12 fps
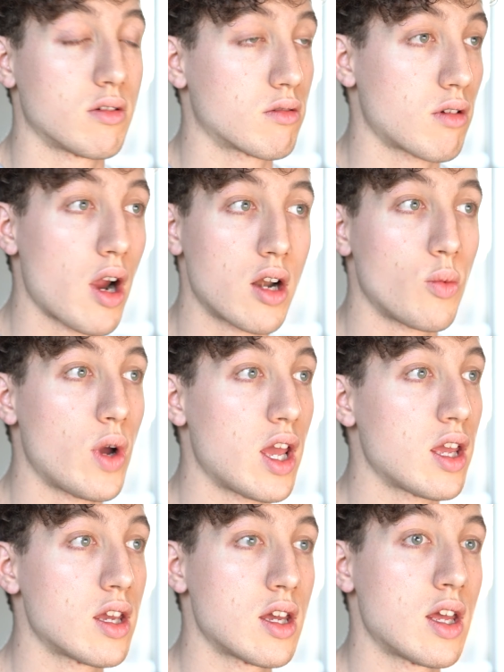right
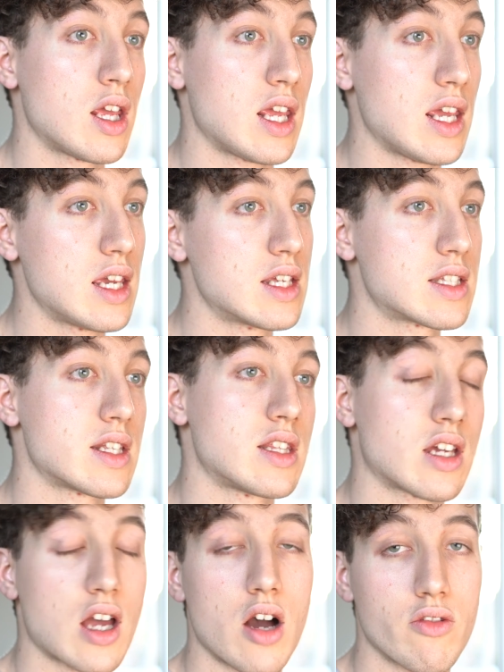away is the
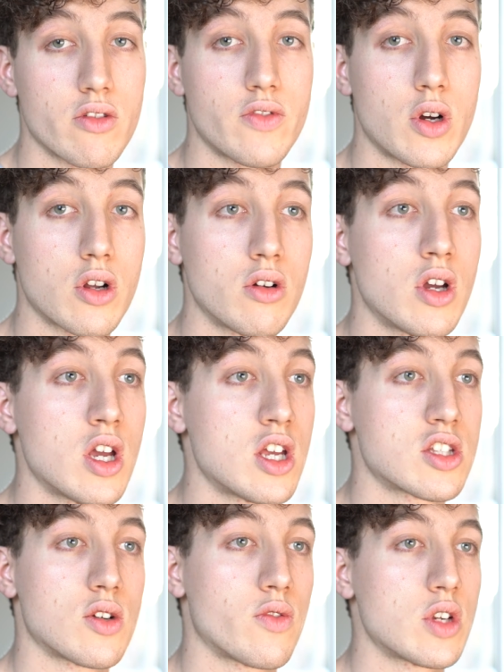cover photo.
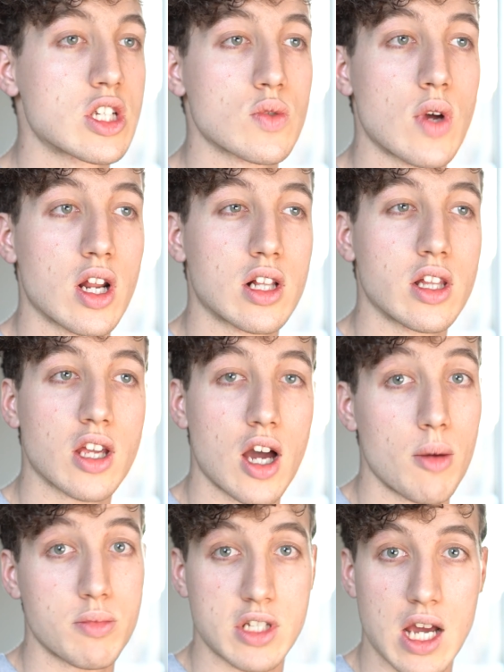So if we just want to click
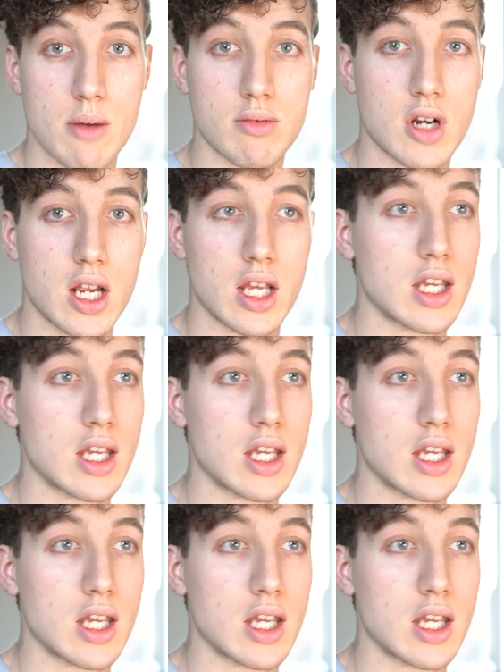up top right